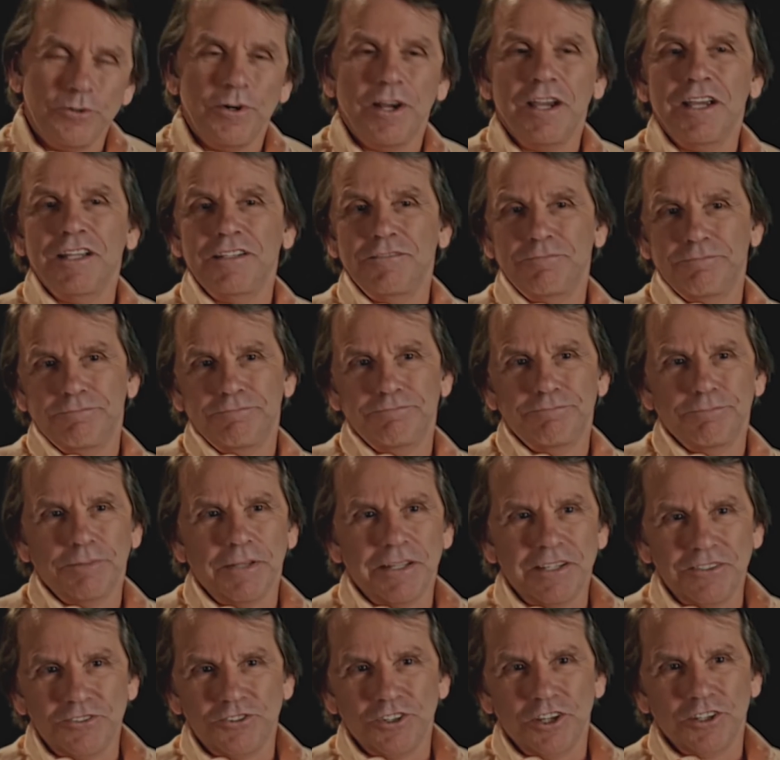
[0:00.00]
Well,
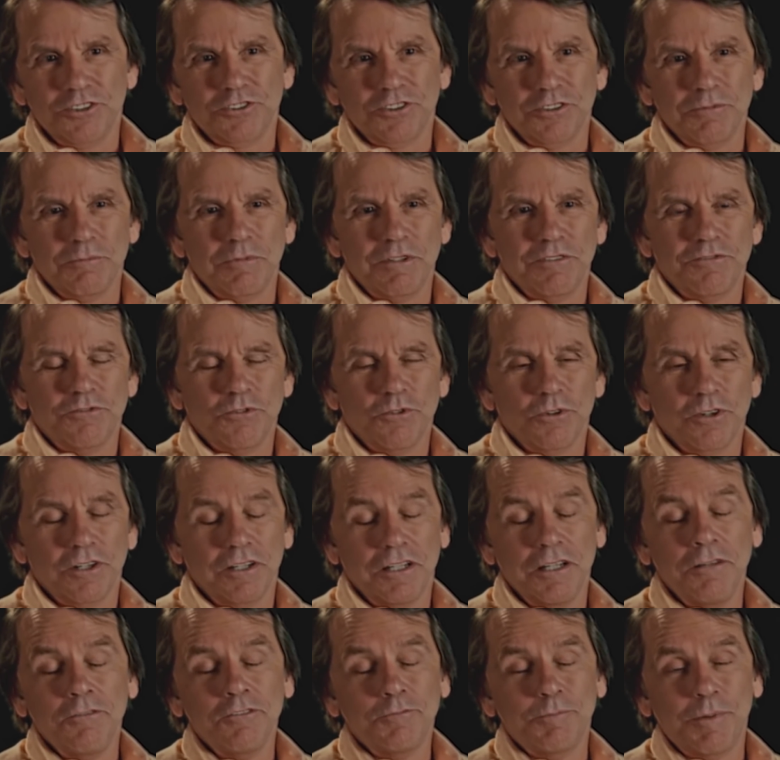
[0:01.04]
Sean Cunningham, the director
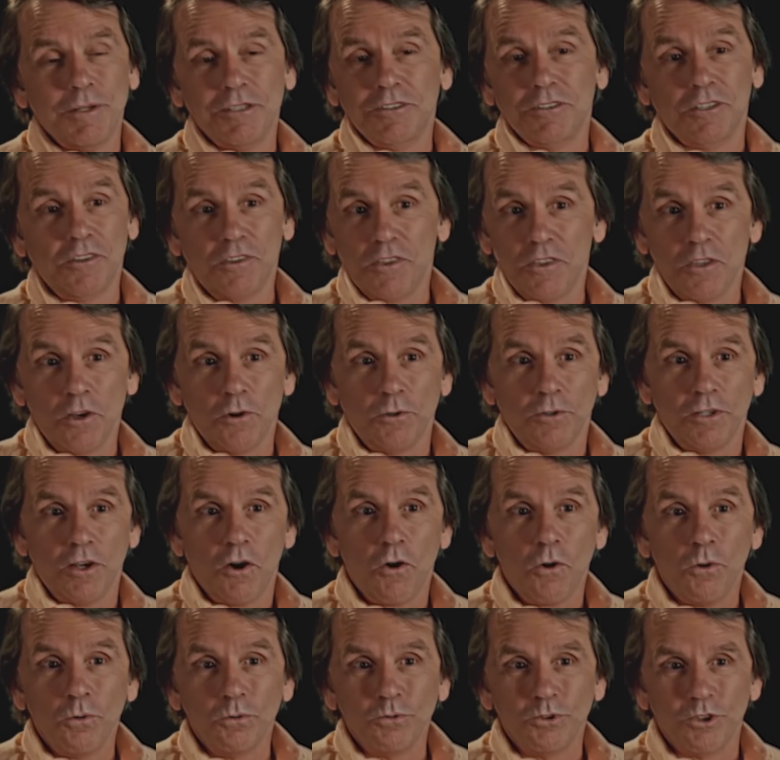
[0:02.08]
of the original
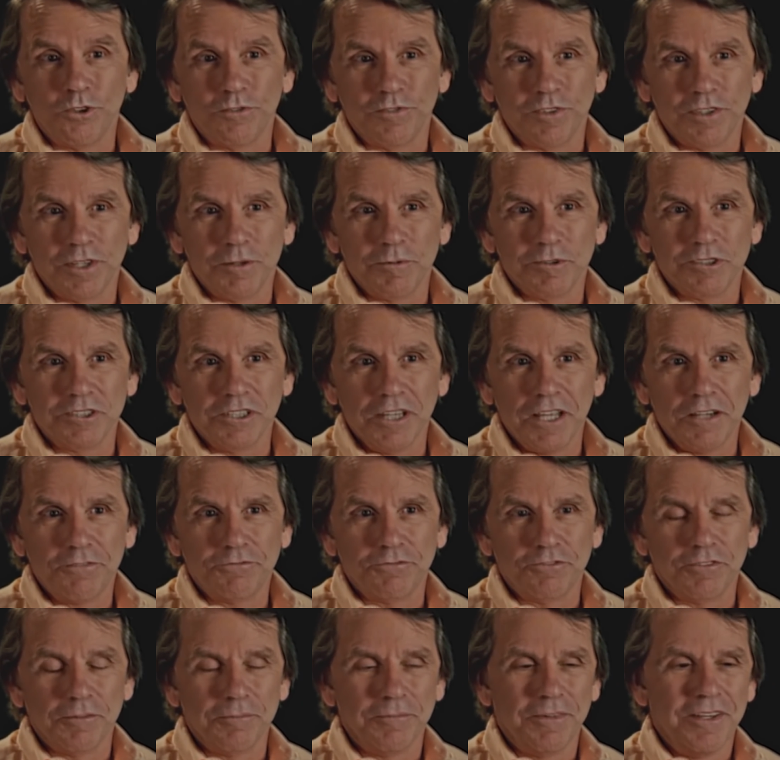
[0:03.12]
Friday the 13th, had been
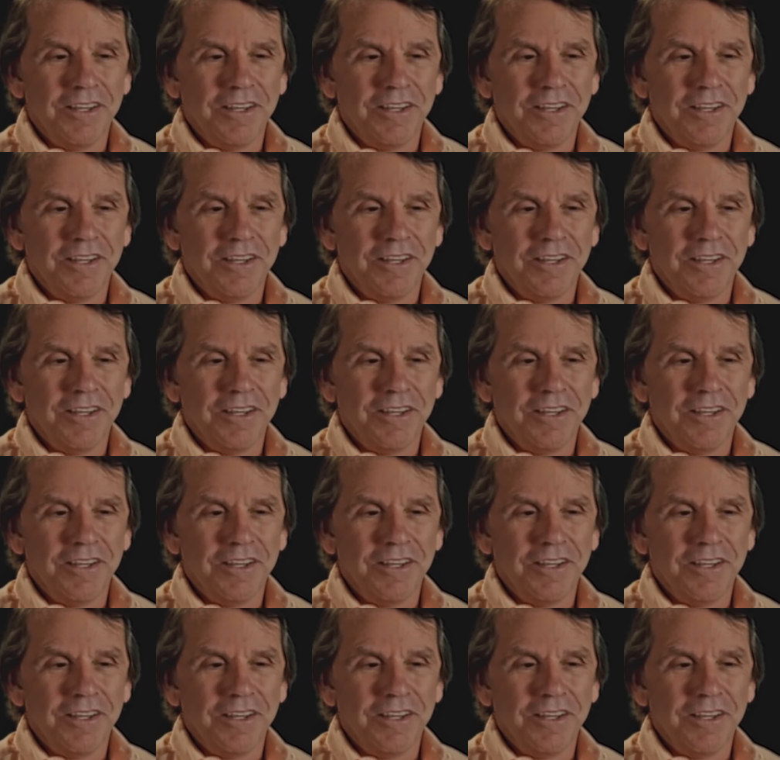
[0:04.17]
trying